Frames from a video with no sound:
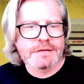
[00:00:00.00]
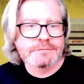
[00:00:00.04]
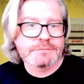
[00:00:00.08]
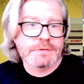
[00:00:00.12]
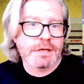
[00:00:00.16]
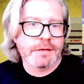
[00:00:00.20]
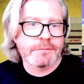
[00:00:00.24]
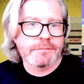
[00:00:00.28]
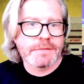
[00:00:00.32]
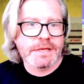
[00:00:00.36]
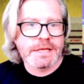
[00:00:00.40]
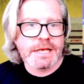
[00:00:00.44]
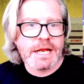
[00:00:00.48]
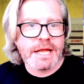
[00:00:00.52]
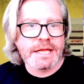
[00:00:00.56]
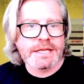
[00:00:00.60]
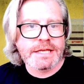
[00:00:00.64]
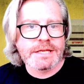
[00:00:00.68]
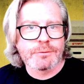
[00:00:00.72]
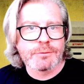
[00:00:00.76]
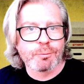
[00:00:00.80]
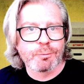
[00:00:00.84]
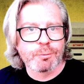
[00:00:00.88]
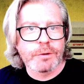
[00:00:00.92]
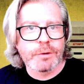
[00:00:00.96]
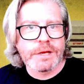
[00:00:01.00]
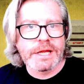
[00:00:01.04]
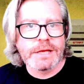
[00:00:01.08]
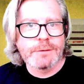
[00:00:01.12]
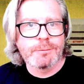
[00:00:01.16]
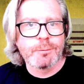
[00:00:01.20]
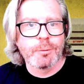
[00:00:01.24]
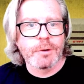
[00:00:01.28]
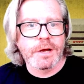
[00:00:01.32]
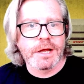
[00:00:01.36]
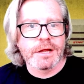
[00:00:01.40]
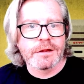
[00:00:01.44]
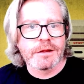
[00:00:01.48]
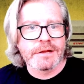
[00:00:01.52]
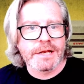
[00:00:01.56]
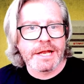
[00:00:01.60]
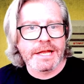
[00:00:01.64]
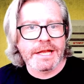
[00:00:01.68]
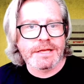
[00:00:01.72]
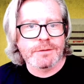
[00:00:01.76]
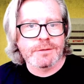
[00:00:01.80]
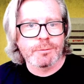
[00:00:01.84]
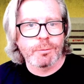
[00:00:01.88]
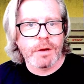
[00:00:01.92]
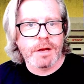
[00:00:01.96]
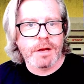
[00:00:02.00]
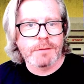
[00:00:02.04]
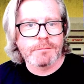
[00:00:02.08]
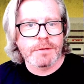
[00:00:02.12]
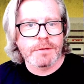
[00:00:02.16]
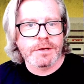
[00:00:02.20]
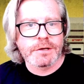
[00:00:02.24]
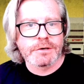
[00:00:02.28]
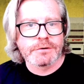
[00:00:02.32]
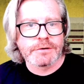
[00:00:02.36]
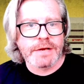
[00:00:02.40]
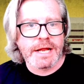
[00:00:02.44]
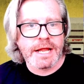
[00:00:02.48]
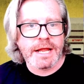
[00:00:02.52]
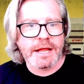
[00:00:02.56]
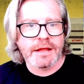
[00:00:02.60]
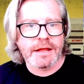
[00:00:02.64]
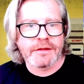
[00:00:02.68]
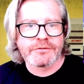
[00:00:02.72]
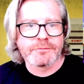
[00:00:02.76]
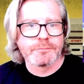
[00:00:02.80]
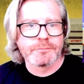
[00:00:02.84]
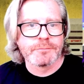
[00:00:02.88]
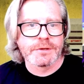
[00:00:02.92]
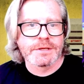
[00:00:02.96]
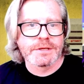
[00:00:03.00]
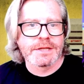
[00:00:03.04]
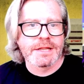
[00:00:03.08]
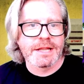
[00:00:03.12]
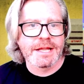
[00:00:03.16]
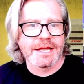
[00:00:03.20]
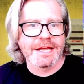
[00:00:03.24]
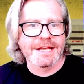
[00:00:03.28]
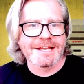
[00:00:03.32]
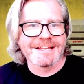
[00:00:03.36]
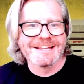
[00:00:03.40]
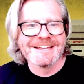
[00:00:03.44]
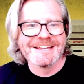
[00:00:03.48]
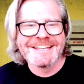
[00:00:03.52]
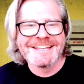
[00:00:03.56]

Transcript: I mean, I can read well and I can wipe my own ass, but like,